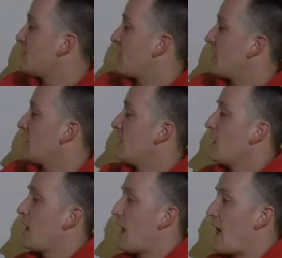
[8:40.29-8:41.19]
thing
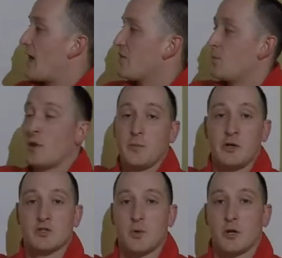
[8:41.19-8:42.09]
as
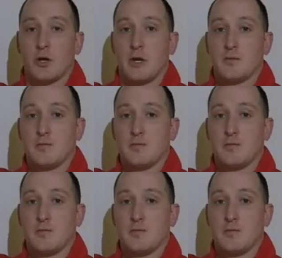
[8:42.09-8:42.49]
millimeters of mercury.